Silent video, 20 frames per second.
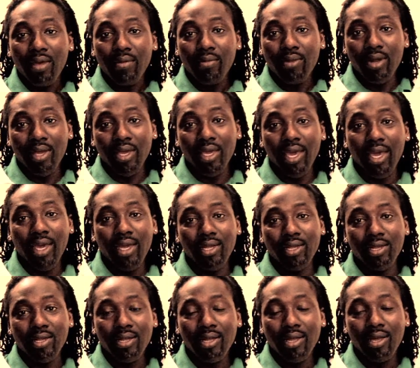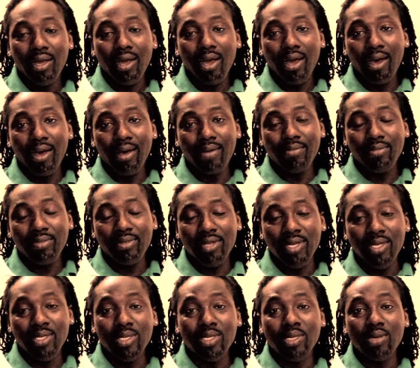But again,
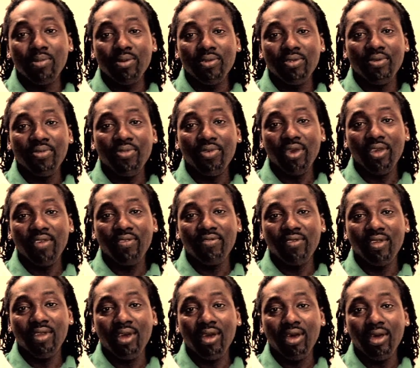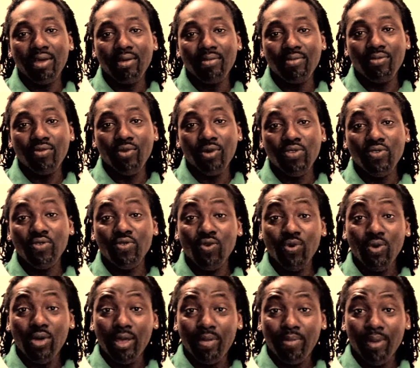these are some of the things that I want to
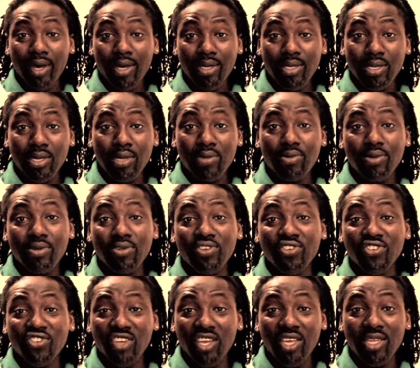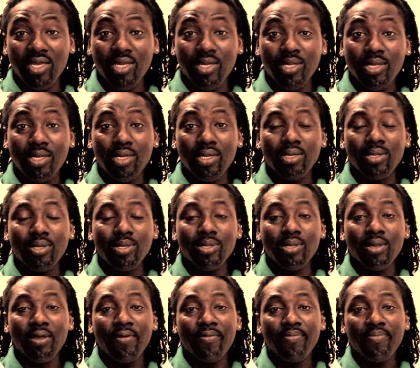talk about, and I want to share these things
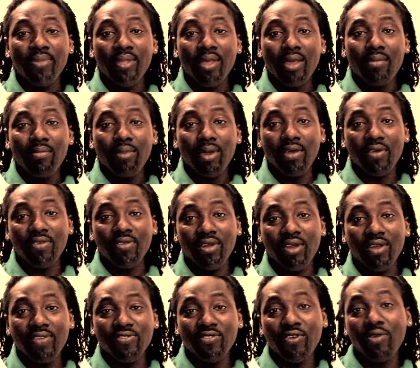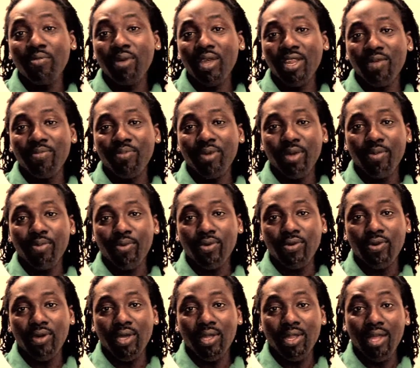because there are so many
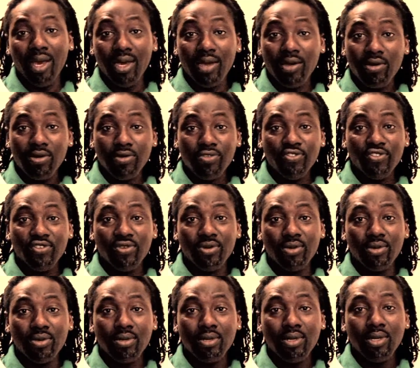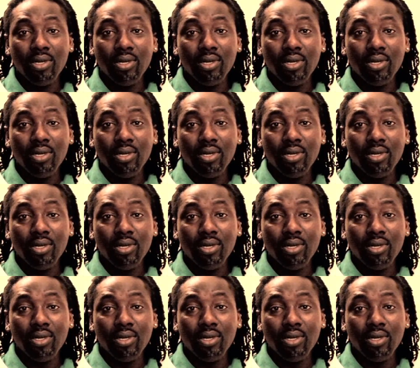people in our culture